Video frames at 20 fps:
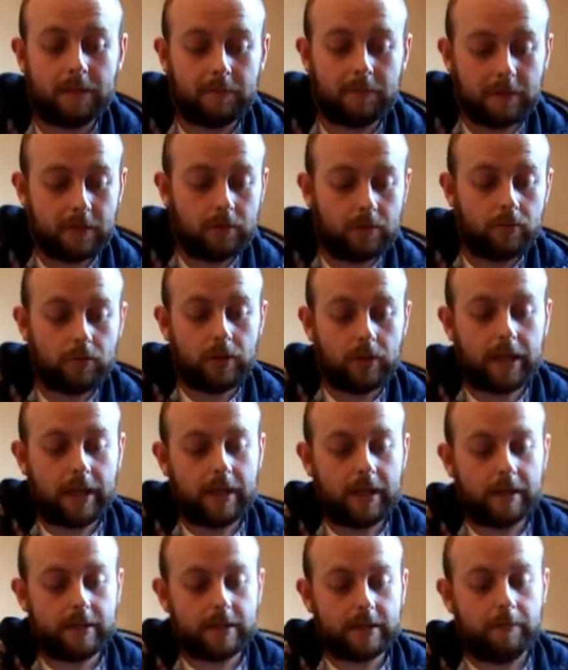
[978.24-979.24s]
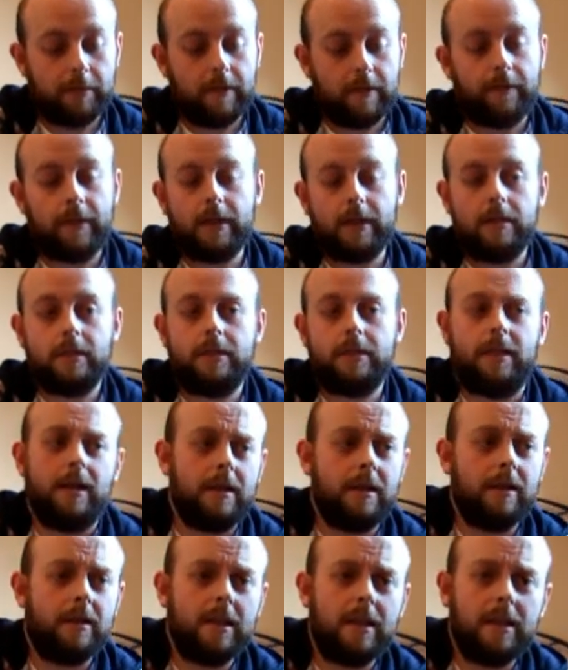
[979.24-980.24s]
You know, looking at some of the figures, I think,
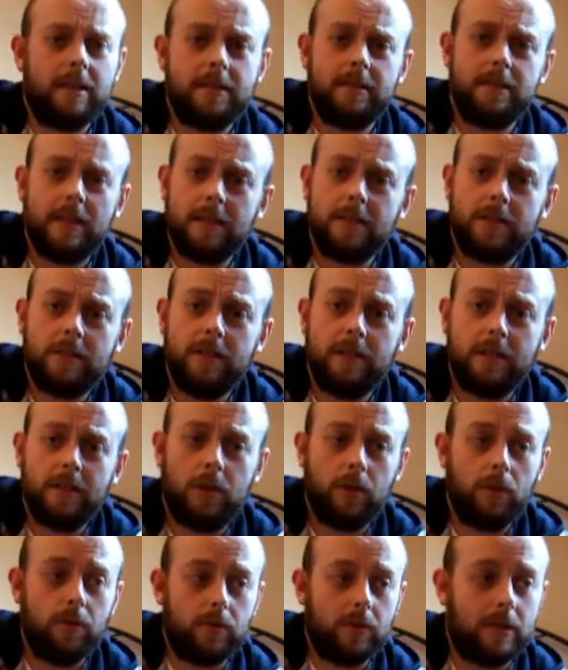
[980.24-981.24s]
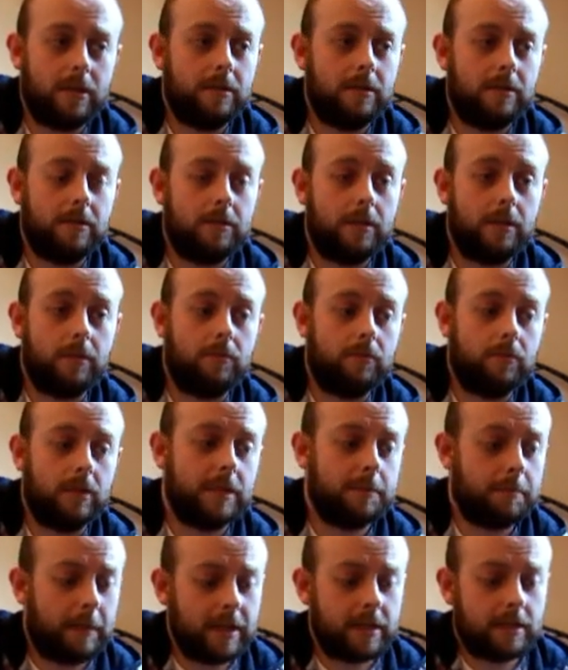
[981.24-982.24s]
oh, that's really cool, and you know,
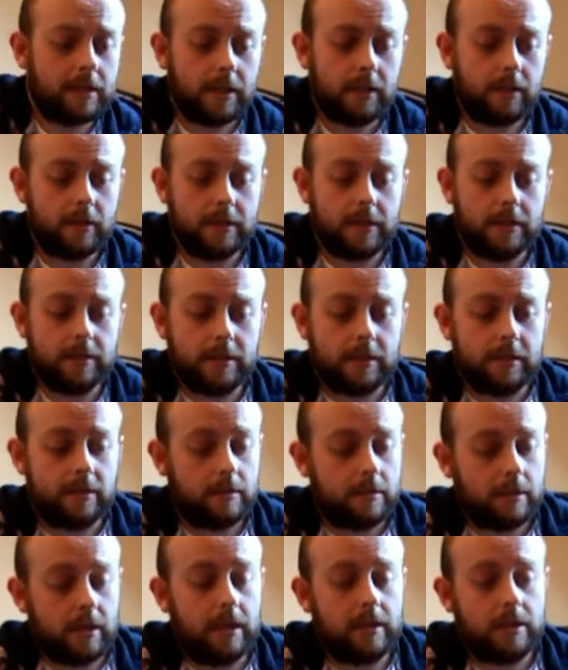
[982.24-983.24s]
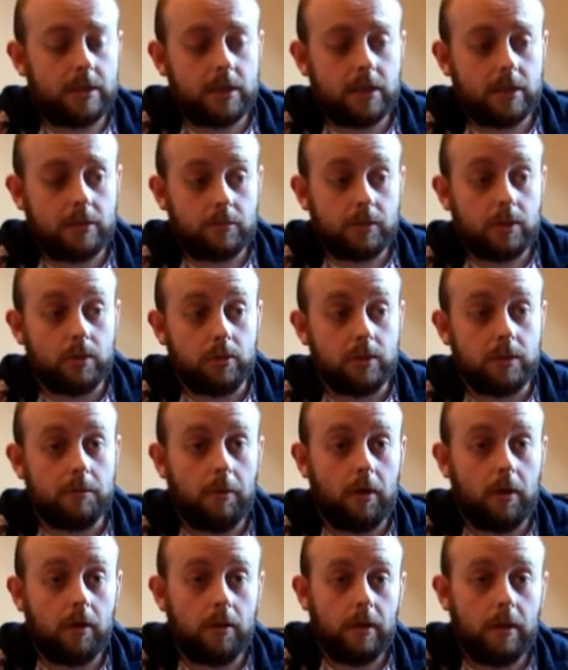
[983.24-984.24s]
especially because it's so
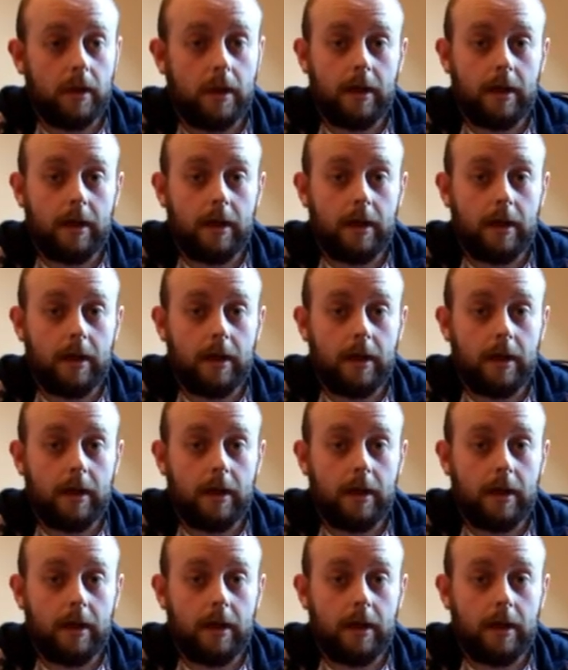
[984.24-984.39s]
small.